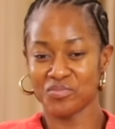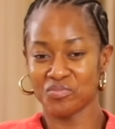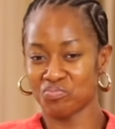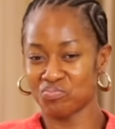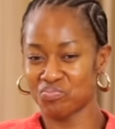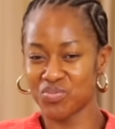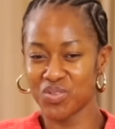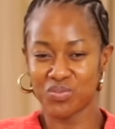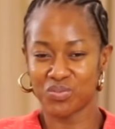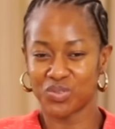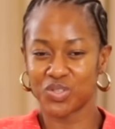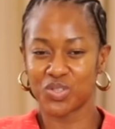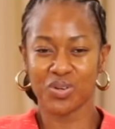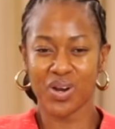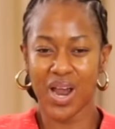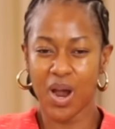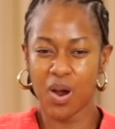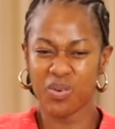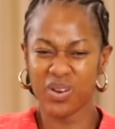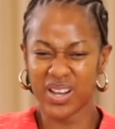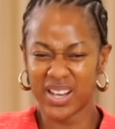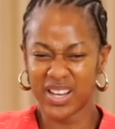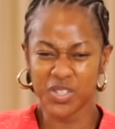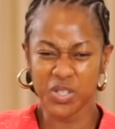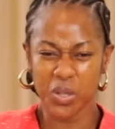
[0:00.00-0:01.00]
we will try.
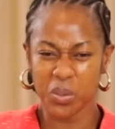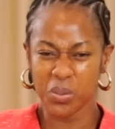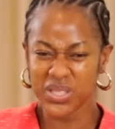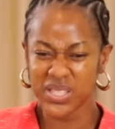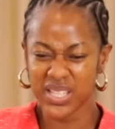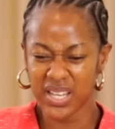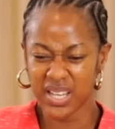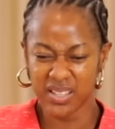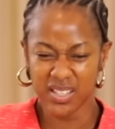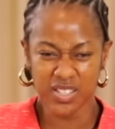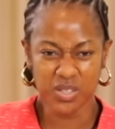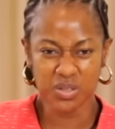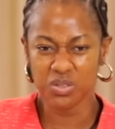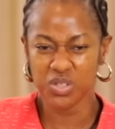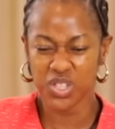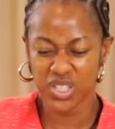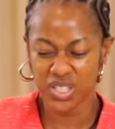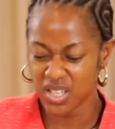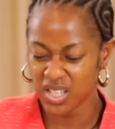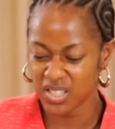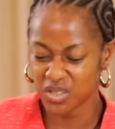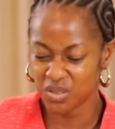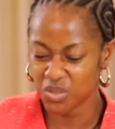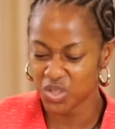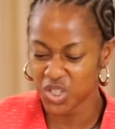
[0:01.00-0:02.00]
We're adults here. There's no